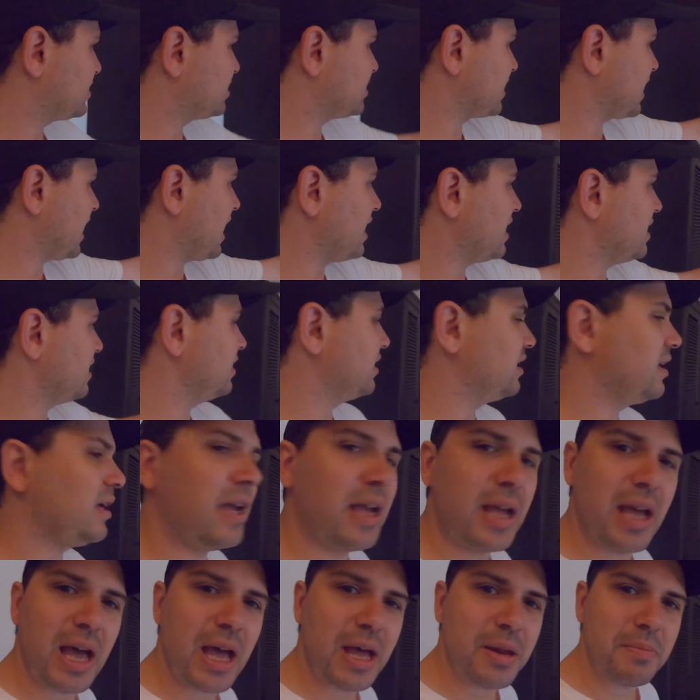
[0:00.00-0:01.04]
sleigh
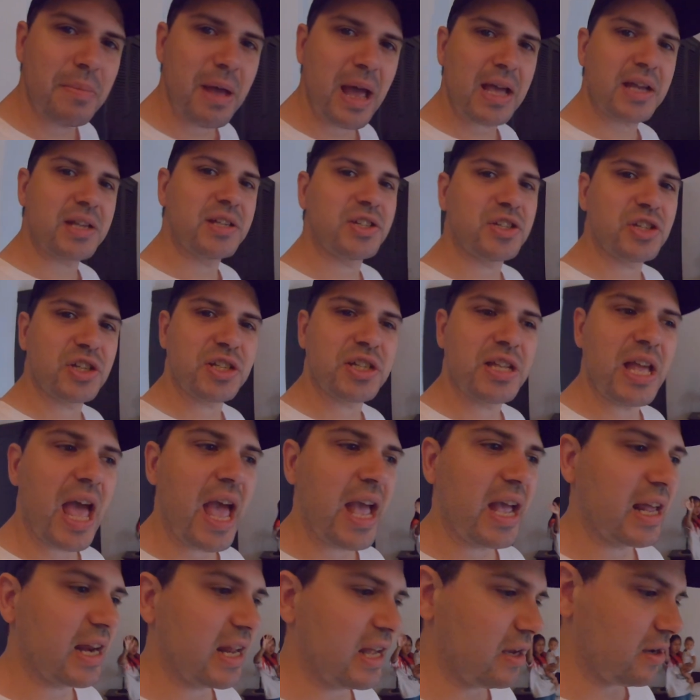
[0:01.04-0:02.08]
and Max just
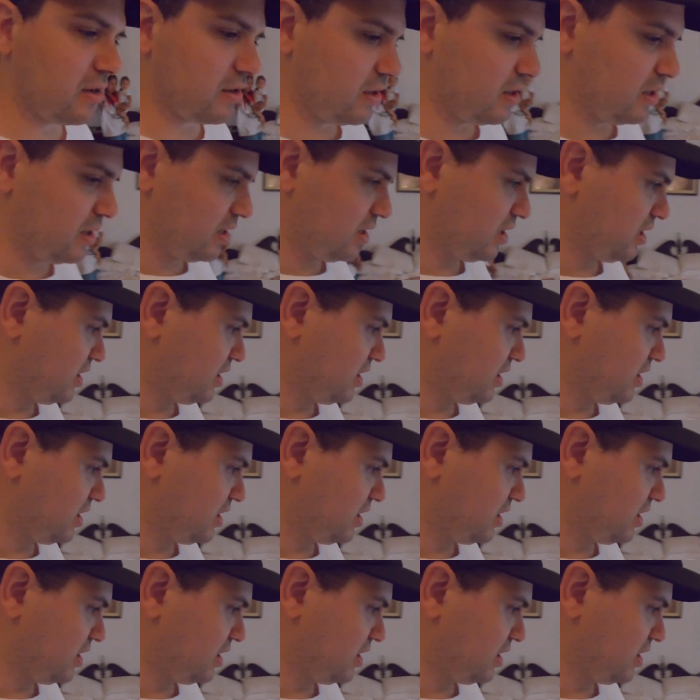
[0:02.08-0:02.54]
hanging out.